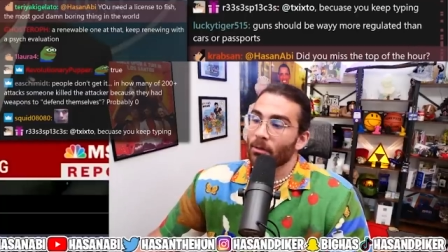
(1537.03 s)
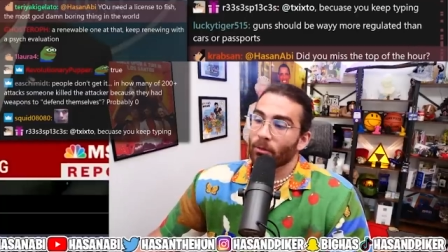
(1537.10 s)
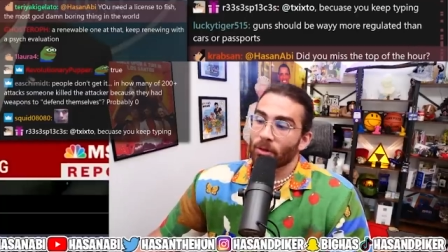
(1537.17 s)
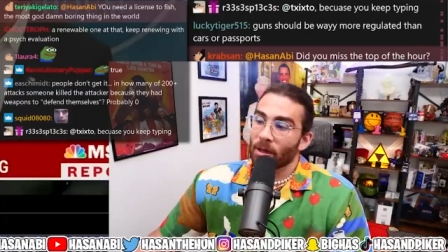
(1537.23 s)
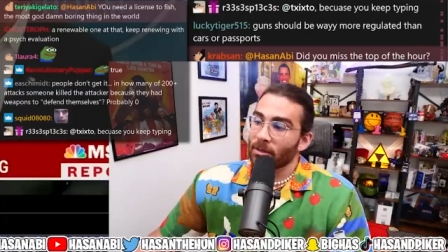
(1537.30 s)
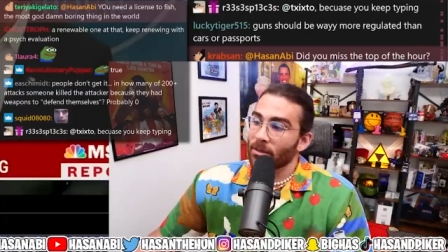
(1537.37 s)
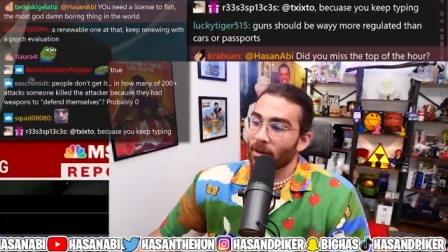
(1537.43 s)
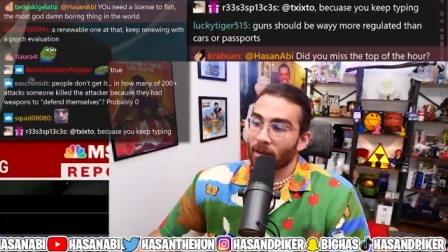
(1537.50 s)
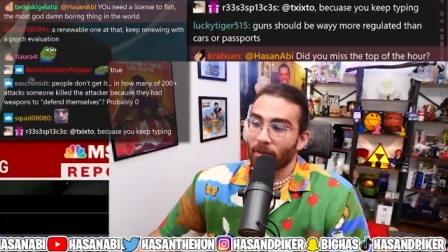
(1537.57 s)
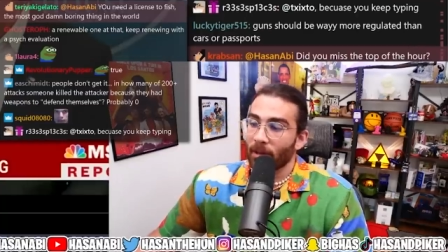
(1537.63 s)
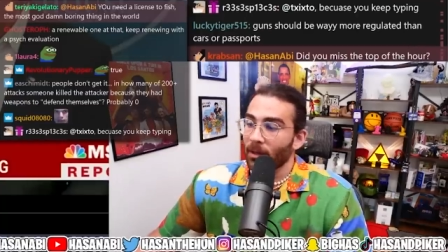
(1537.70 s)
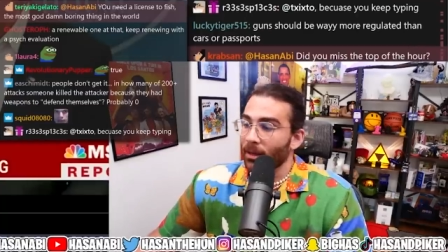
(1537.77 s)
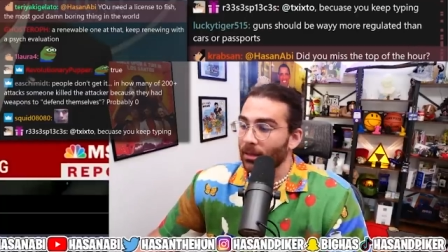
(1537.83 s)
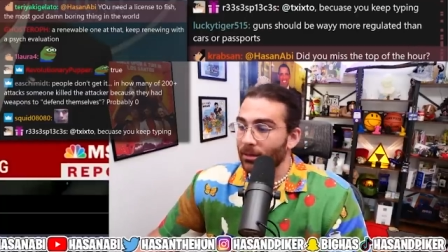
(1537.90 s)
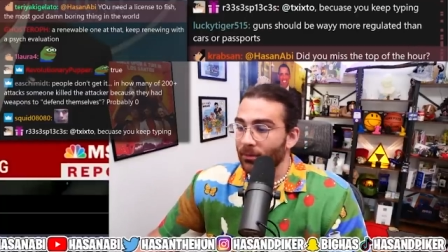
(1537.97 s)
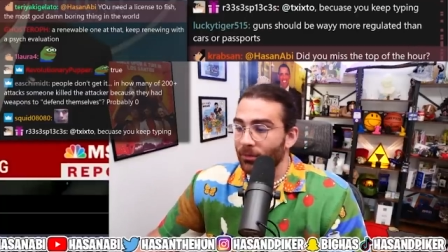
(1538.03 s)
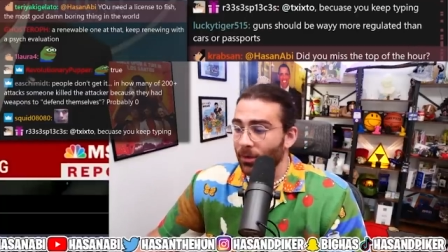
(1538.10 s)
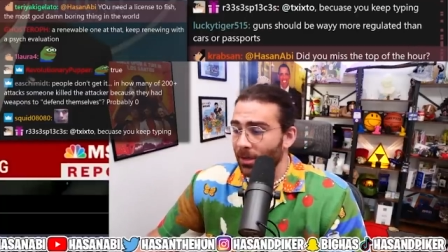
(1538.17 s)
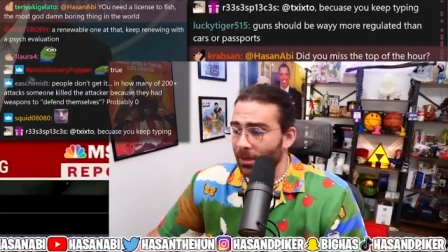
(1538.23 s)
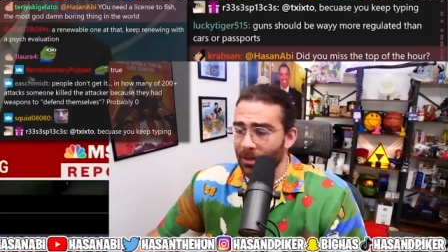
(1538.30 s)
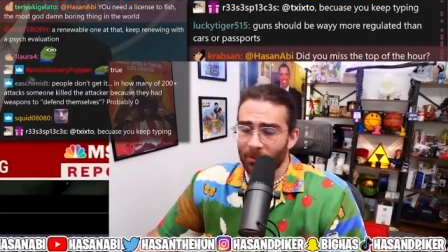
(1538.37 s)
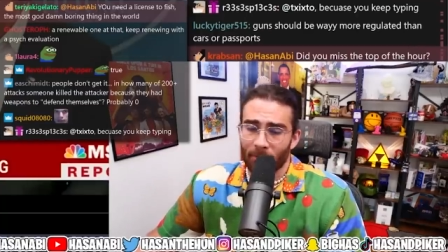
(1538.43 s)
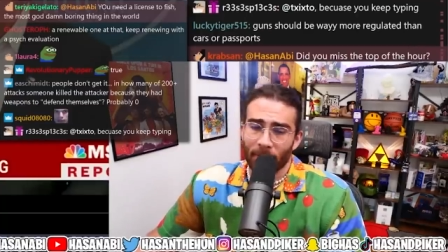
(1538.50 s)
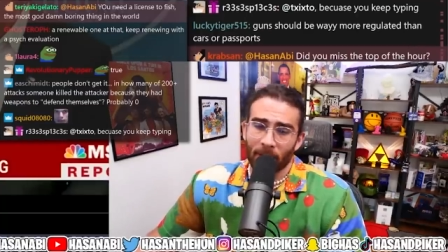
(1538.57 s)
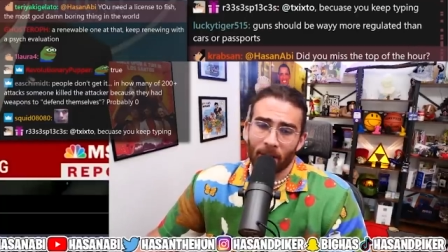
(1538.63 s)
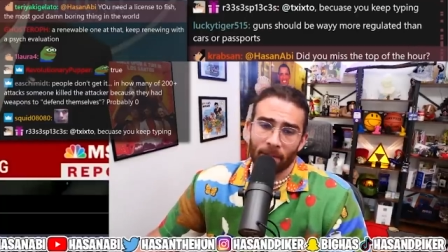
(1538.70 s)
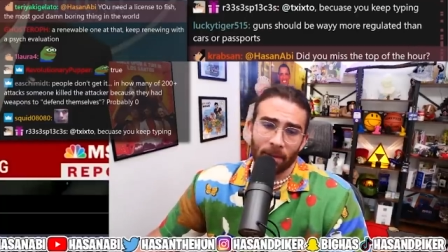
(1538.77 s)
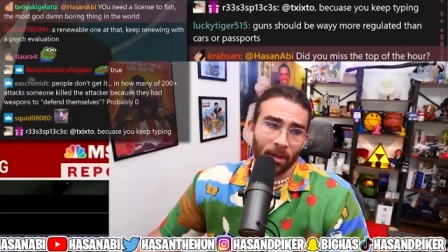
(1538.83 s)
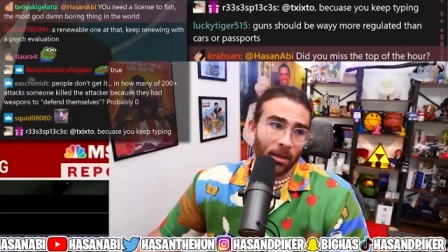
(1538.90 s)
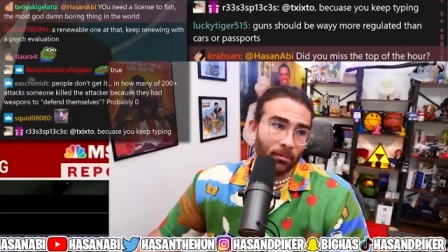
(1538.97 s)
We're not talking about like the fucking government
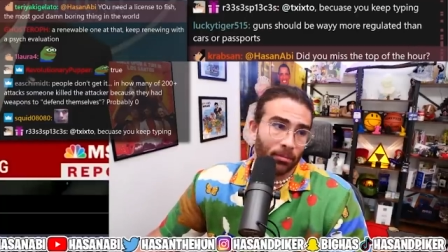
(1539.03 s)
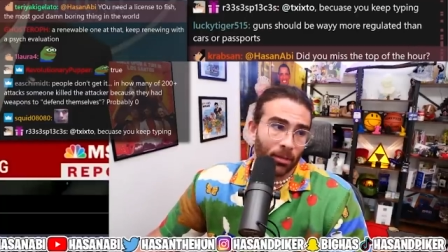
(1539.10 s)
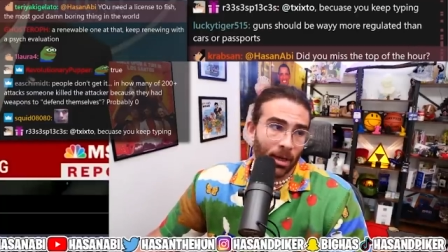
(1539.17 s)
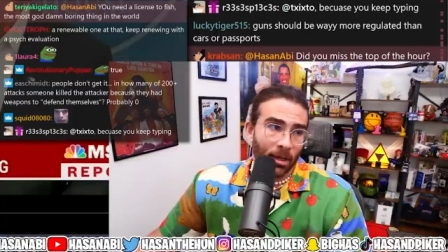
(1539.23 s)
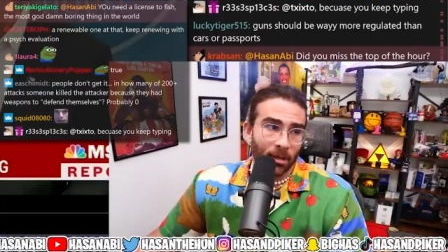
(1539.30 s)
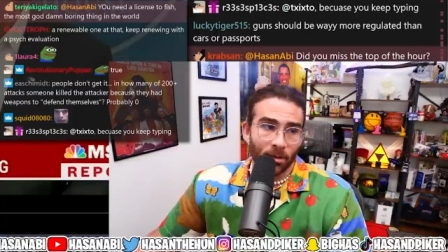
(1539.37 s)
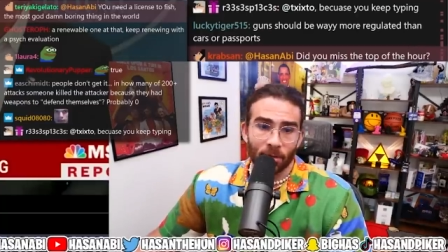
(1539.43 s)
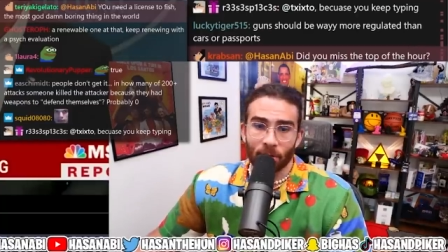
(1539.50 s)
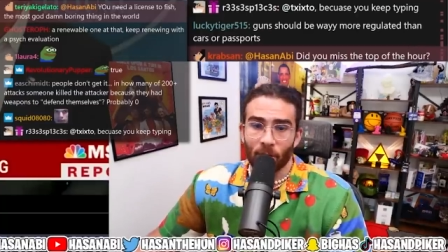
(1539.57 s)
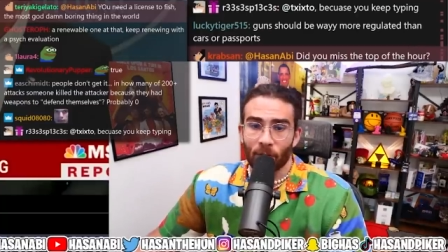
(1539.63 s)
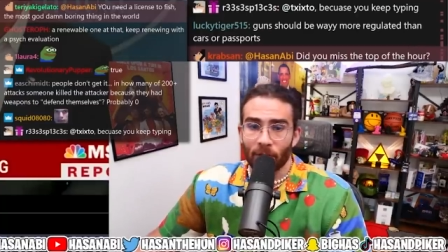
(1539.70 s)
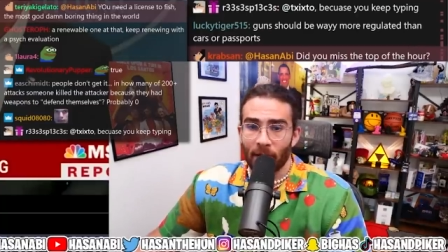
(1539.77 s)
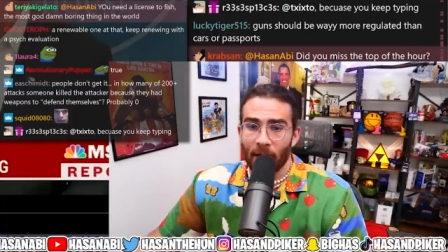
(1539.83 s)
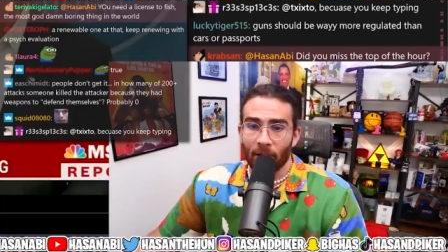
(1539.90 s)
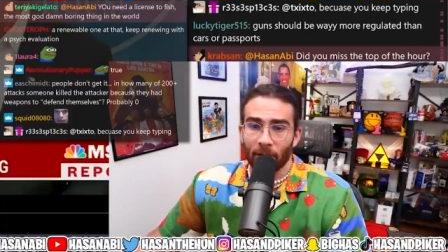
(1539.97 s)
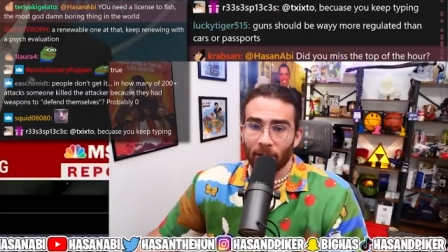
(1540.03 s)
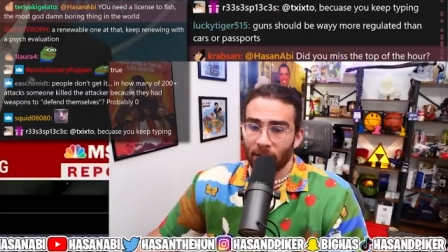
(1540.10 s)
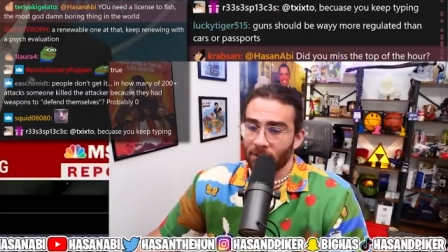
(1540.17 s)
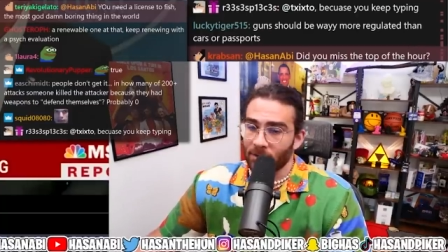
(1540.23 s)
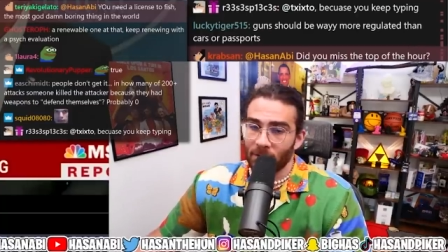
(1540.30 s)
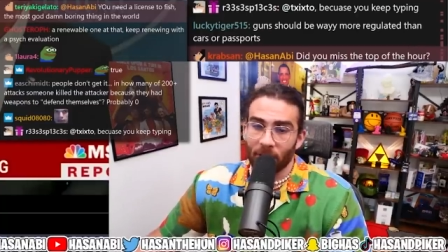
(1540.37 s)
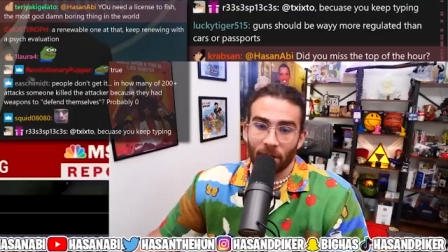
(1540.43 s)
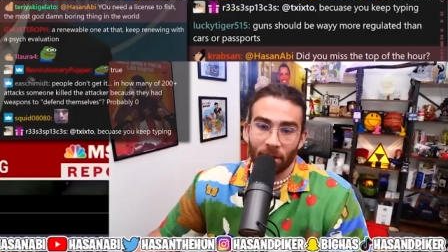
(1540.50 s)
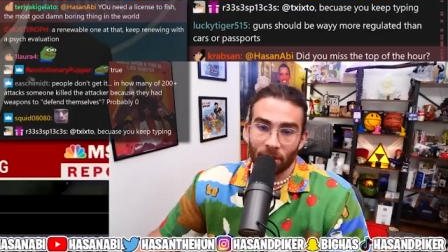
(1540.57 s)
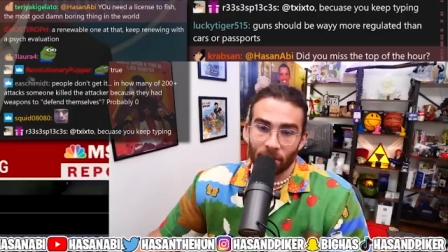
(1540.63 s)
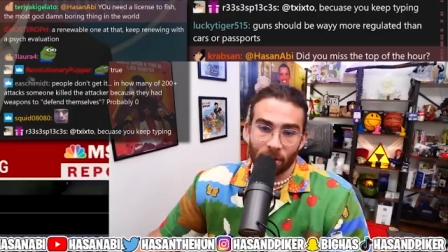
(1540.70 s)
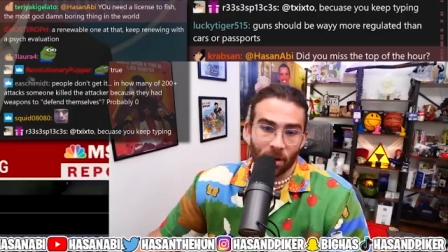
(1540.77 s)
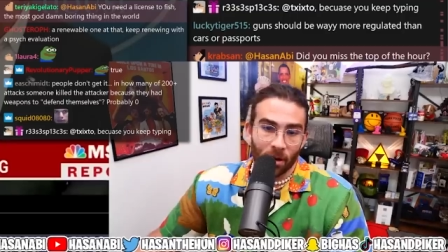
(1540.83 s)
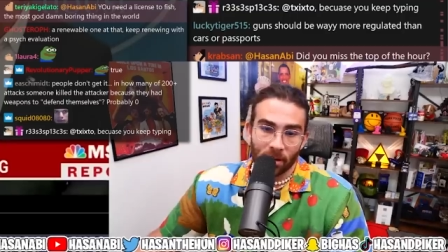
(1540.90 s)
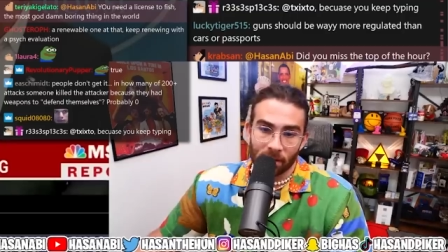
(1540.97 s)
coming in, breaking your door down and like stealing
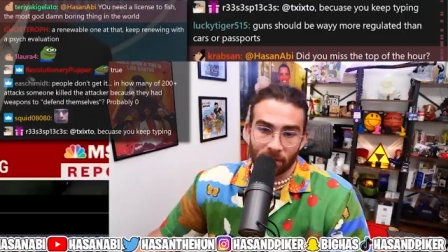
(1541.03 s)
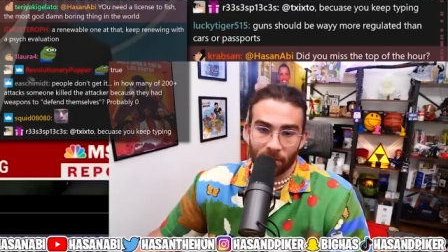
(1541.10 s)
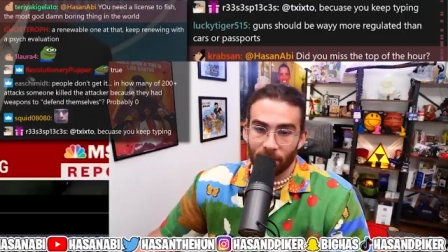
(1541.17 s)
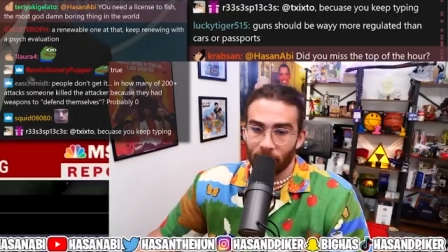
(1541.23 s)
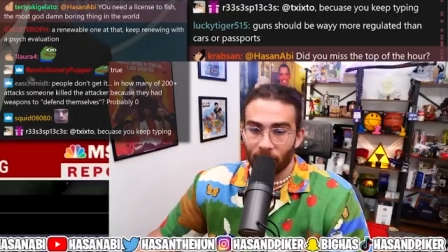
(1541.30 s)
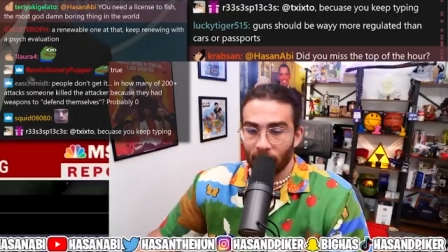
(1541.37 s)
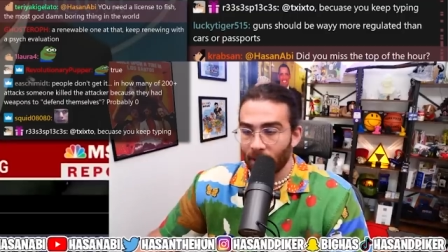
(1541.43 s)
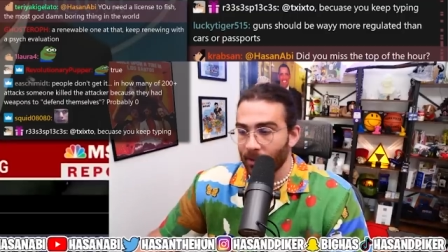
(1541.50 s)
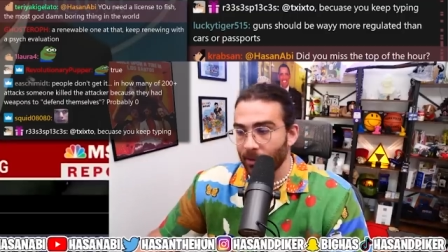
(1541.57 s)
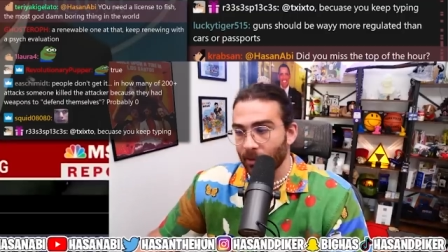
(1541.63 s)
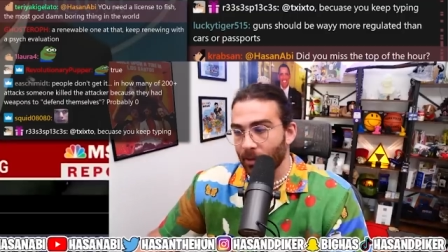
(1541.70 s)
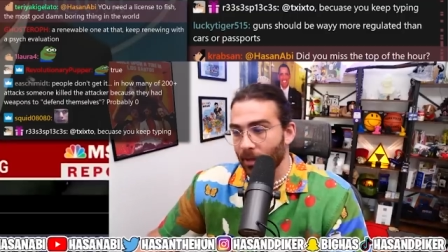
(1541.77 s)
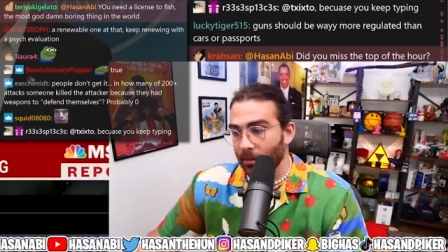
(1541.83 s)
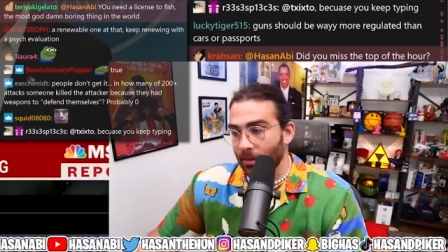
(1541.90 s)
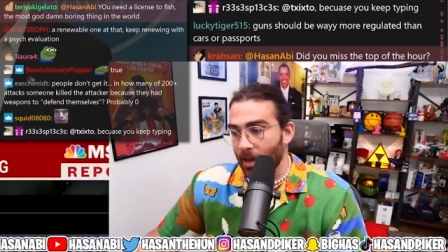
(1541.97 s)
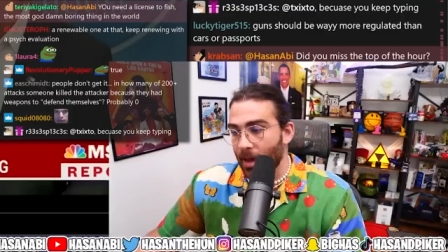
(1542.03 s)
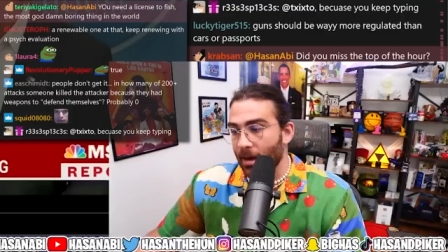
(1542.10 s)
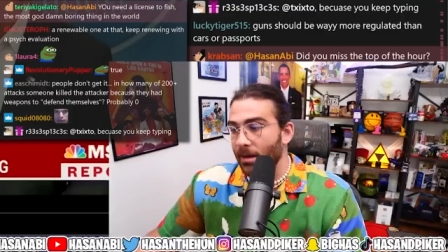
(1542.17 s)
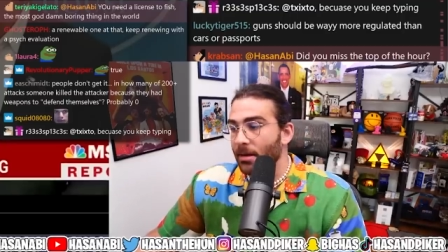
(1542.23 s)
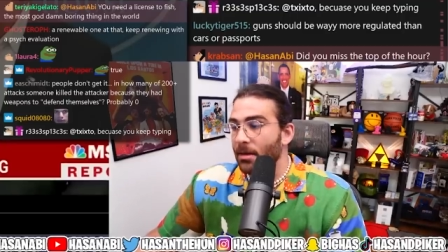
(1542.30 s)
your guns from you or anything like that.